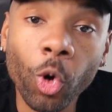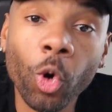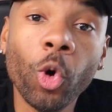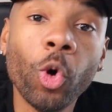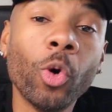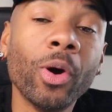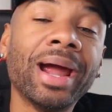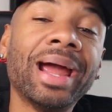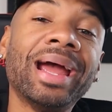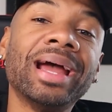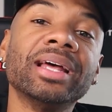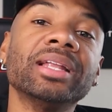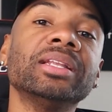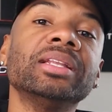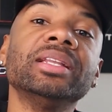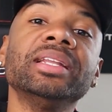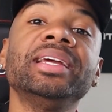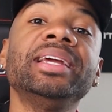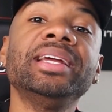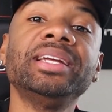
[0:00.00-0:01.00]
or
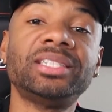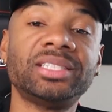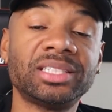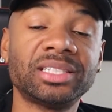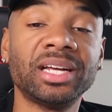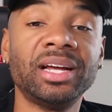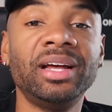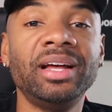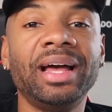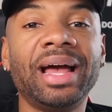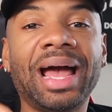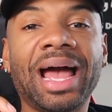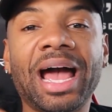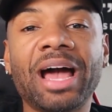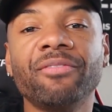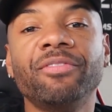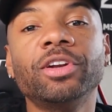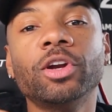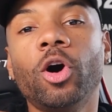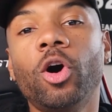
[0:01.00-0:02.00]
at least having